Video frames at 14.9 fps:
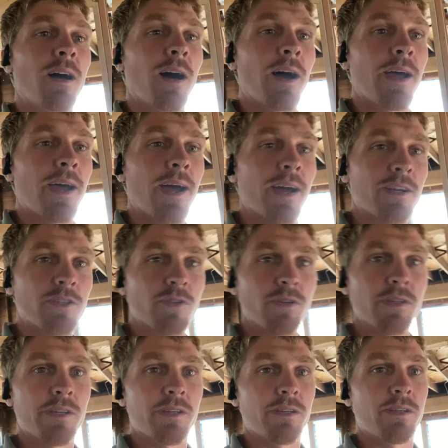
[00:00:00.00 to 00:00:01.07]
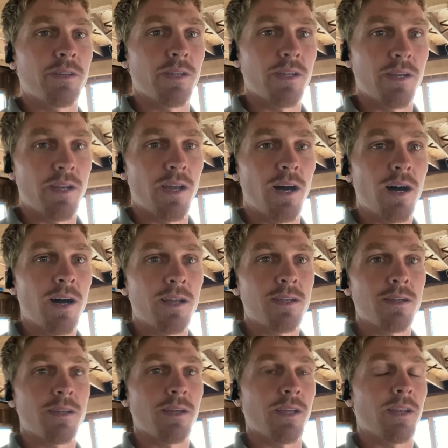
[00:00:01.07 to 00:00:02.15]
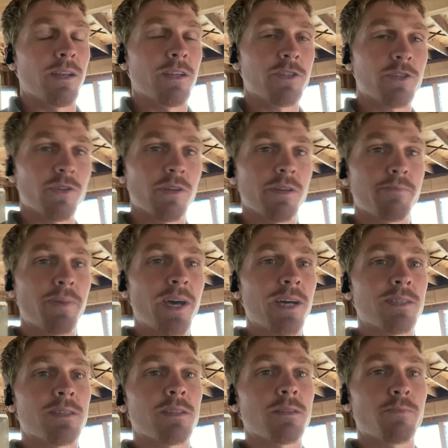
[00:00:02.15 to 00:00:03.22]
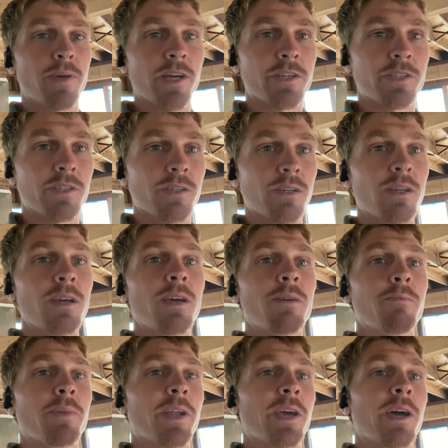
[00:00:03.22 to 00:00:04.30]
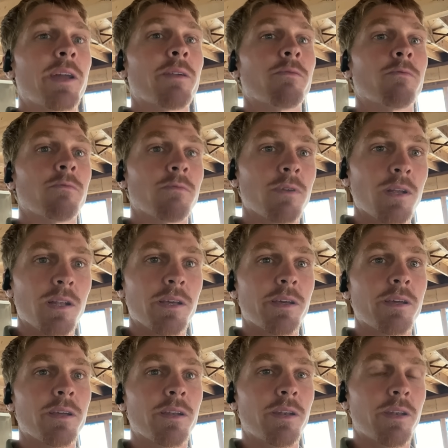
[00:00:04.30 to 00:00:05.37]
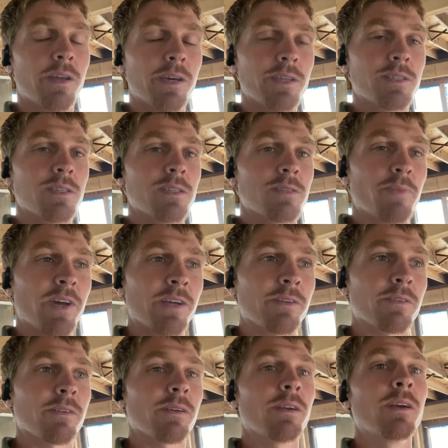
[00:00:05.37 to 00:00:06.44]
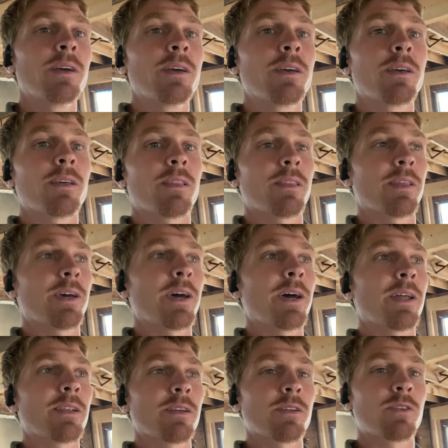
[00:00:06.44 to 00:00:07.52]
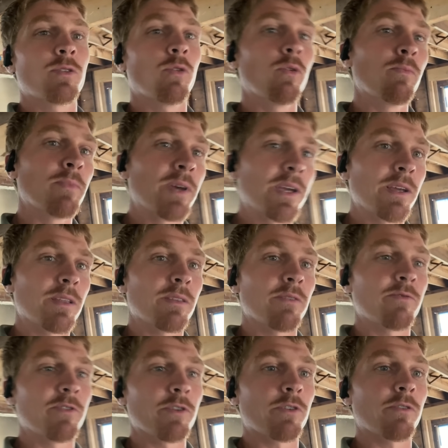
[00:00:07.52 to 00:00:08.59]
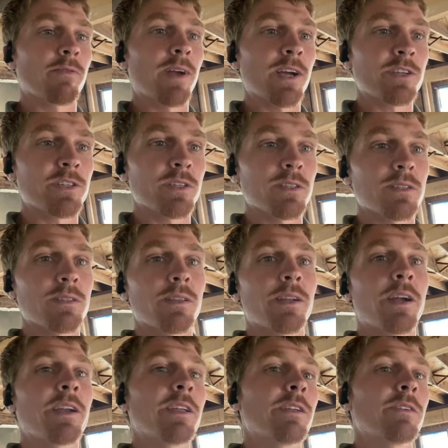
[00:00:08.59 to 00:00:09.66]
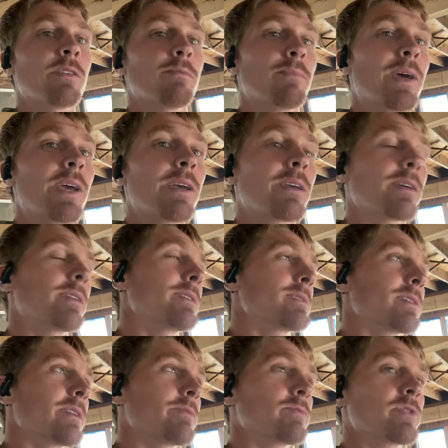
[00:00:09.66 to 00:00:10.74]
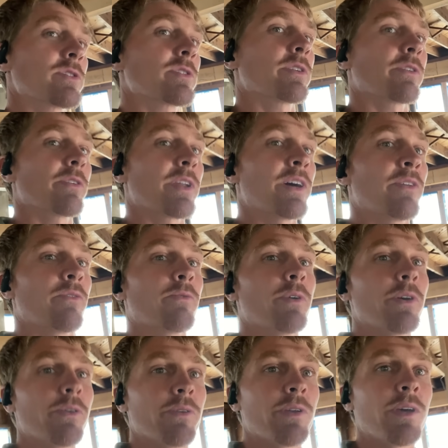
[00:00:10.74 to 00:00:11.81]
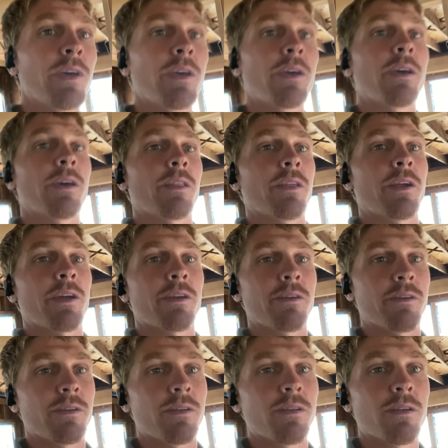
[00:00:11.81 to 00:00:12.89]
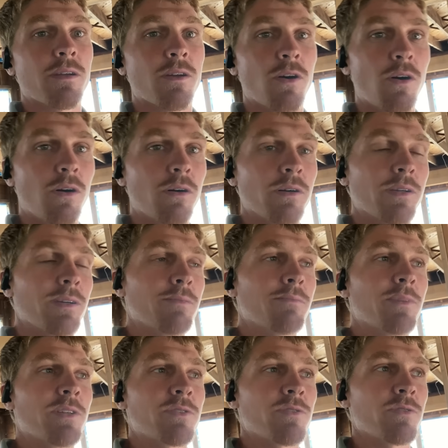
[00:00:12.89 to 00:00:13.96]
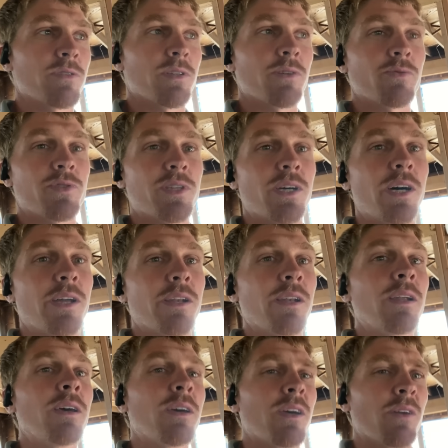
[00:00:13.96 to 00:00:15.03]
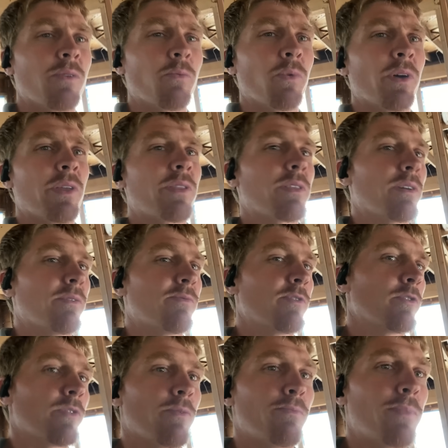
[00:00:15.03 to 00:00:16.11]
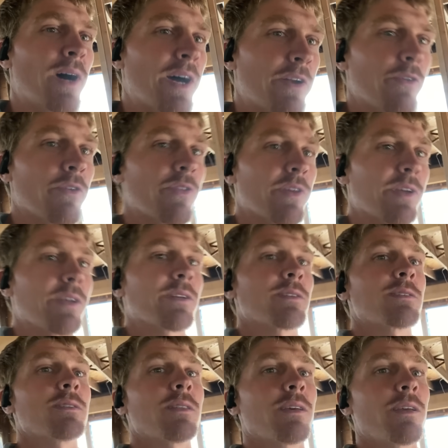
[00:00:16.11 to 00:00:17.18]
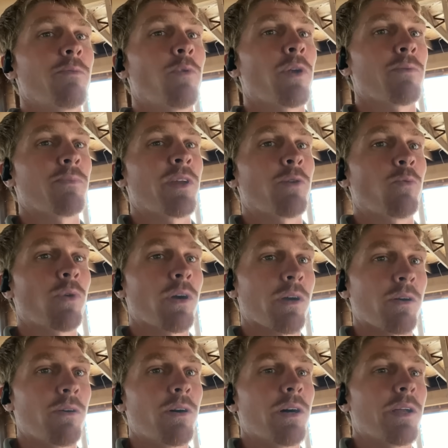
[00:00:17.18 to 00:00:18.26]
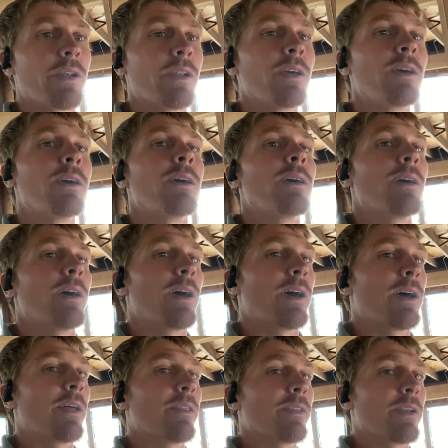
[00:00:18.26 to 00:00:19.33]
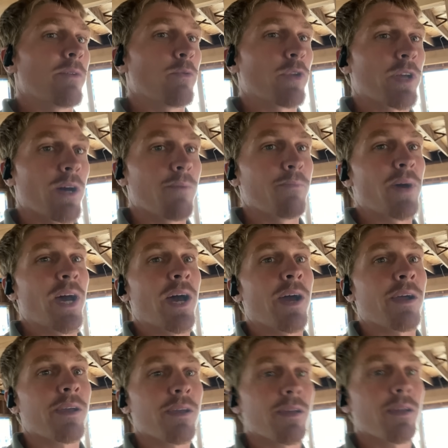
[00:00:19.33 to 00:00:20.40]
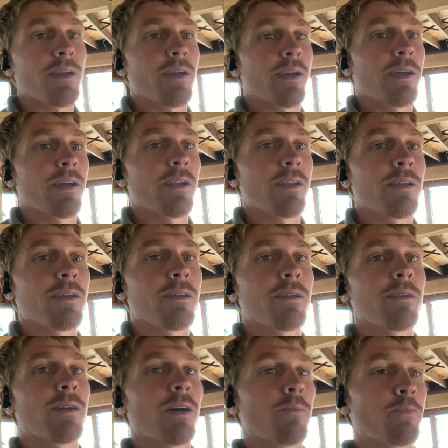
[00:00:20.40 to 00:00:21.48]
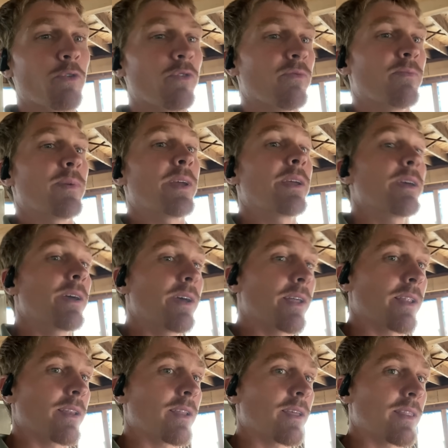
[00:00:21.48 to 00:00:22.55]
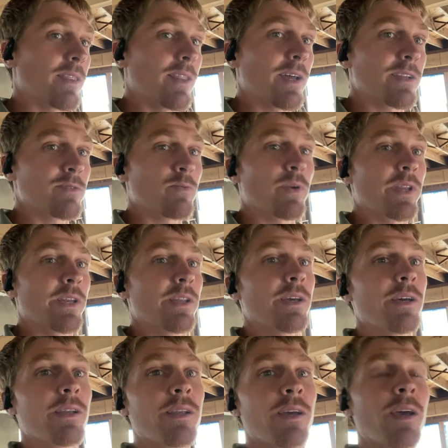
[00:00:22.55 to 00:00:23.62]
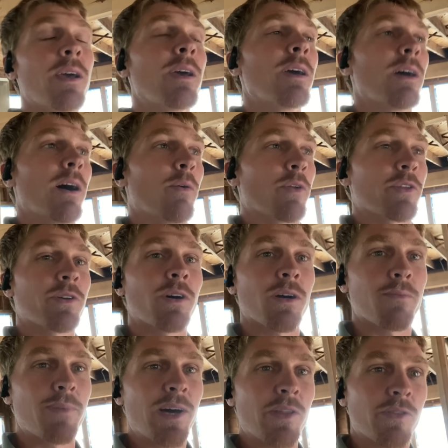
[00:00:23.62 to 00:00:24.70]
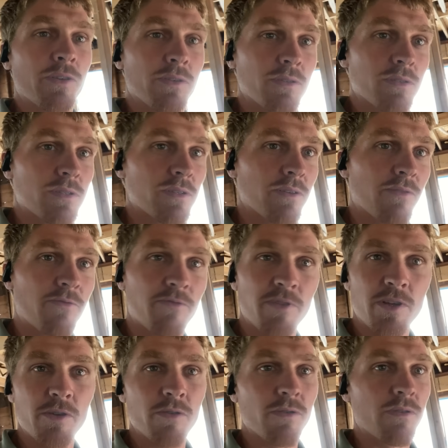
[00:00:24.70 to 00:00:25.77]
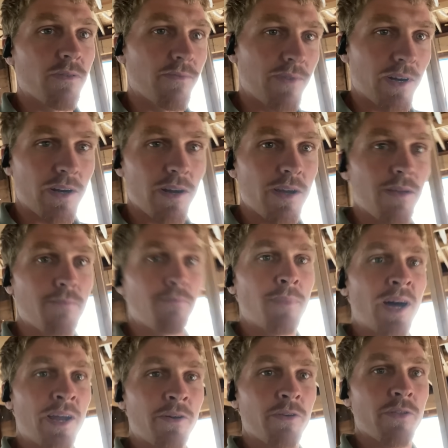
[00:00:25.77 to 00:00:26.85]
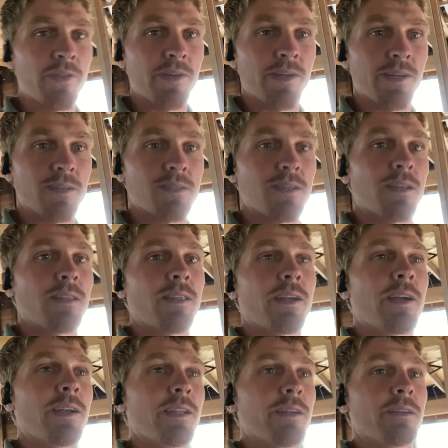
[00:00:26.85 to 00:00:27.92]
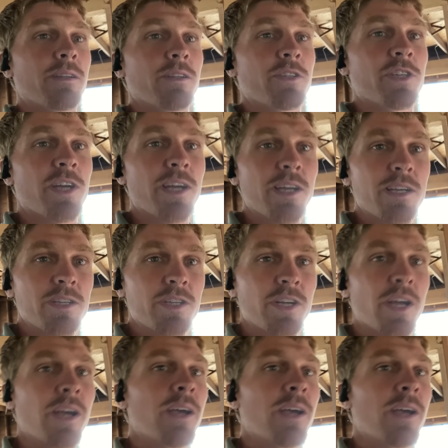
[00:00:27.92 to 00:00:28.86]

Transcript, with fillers: I actually did not initially pass inspection, but I had a really nice inspector that told me the few corrections that I needed to make. And he said he was just going to go down the road and that I could call him as soon as I was done with a few of the minor things that he wanted me to work on. And then he would come back and approve me. And that is what he did. I want to talk about those few very minor things that I needed to change